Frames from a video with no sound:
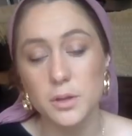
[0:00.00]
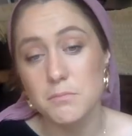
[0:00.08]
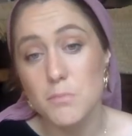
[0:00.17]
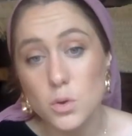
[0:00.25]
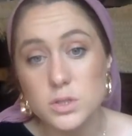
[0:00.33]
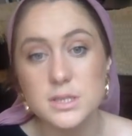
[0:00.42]
and
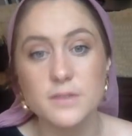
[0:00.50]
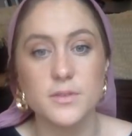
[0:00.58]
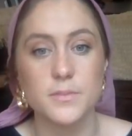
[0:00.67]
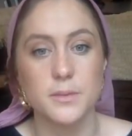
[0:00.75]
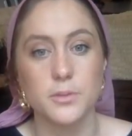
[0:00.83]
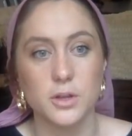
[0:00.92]
most of the
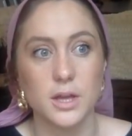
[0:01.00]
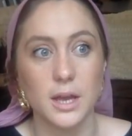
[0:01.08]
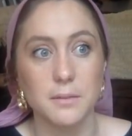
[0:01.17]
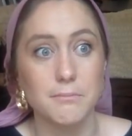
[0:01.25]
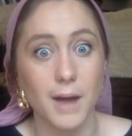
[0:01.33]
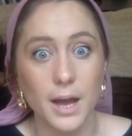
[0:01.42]
people
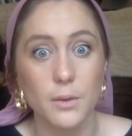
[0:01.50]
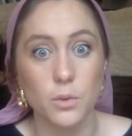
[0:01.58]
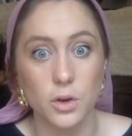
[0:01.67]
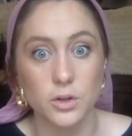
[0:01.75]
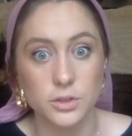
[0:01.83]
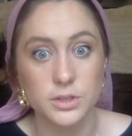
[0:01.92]
in my
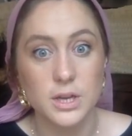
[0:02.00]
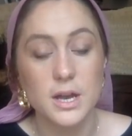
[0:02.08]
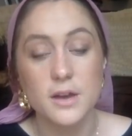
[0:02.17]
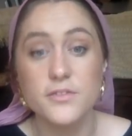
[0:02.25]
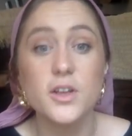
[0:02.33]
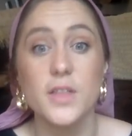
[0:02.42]
world
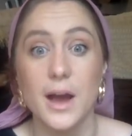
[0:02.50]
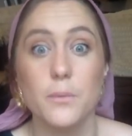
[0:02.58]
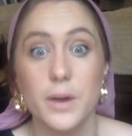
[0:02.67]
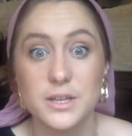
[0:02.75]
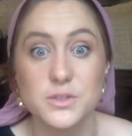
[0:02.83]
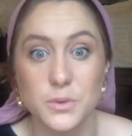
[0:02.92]
feel that
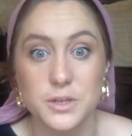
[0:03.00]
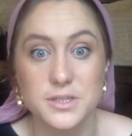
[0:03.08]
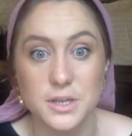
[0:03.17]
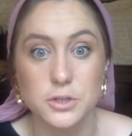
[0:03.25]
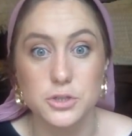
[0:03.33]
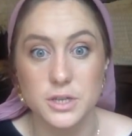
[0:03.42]
way towards
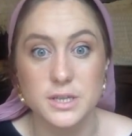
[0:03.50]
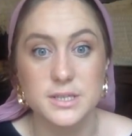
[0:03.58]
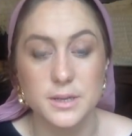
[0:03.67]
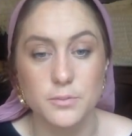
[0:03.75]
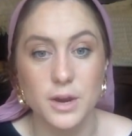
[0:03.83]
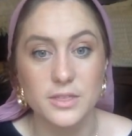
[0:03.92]
their
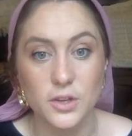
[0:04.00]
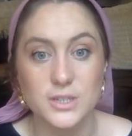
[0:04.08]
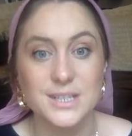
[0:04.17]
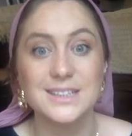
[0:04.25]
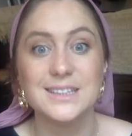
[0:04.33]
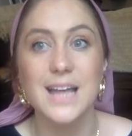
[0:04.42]
Judaism, right?
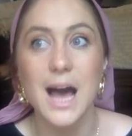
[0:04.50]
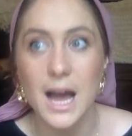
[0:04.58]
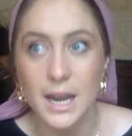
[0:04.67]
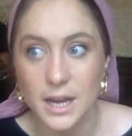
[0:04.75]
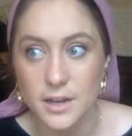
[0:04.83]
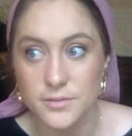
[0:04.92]
There's a
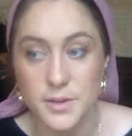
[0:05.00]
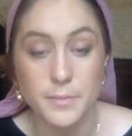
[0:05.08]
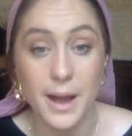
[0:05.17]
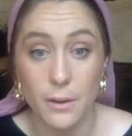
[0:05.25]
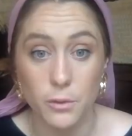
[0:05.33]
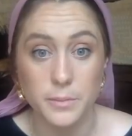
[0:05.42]
lot of
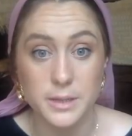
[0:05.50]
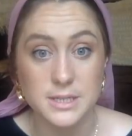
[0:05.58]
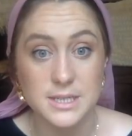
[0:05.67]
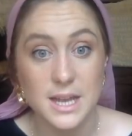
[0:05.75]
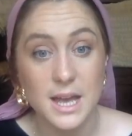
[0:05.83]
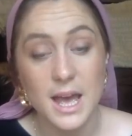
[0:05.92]
empowerment.